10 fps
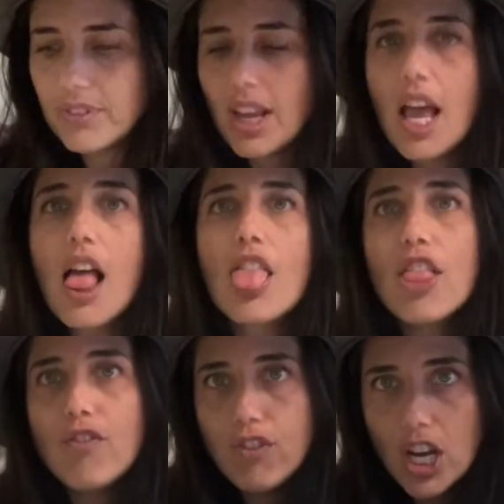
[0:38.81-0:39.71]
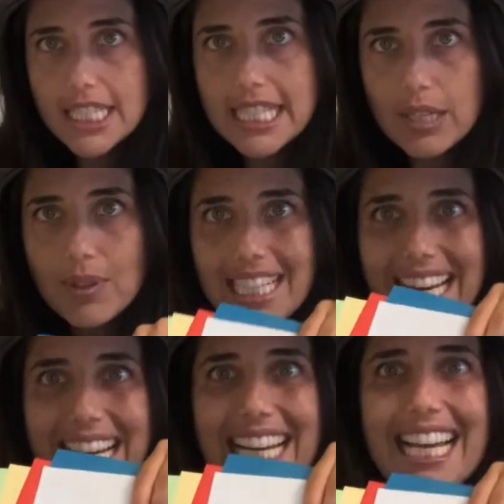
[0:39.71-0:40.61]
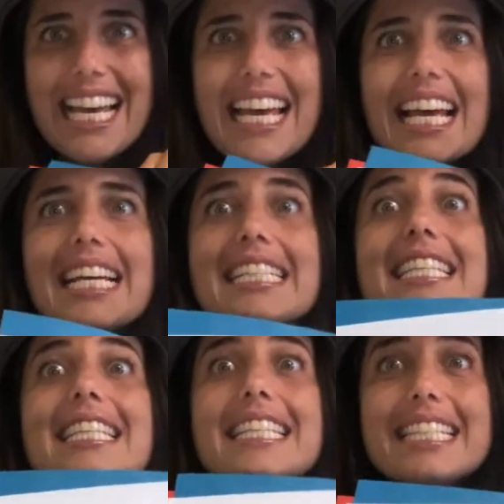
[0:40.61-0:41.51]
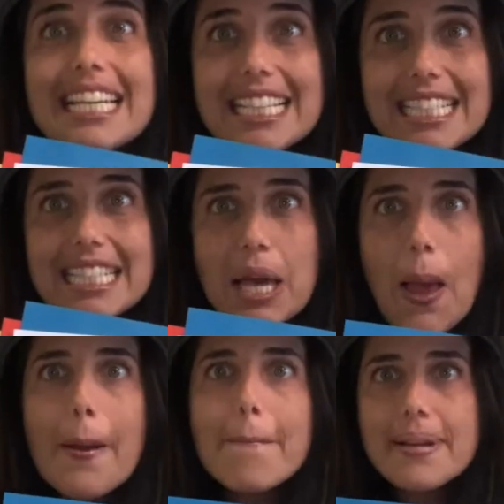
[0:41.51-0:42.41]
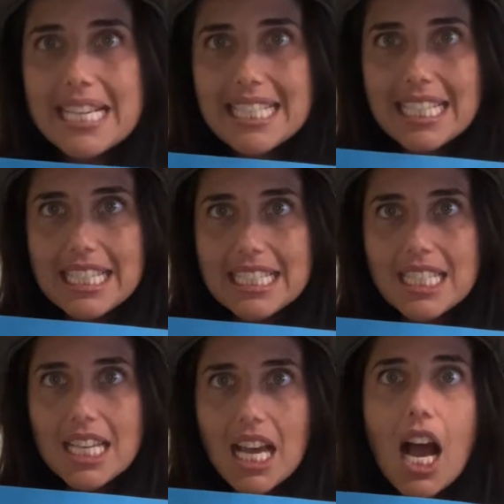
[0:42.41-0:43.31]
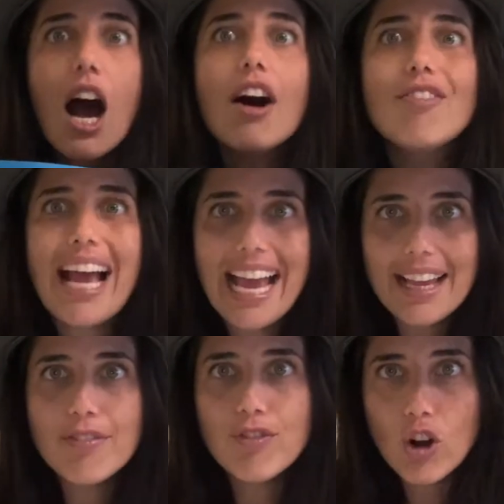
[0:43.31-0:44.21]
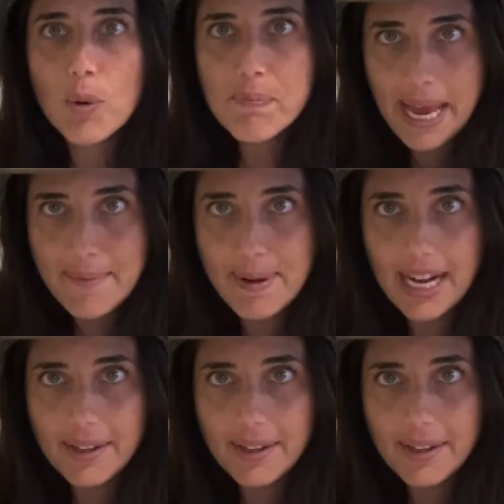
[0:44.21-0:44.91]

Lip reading: The first thing we need is 6 pieces of A4 paper.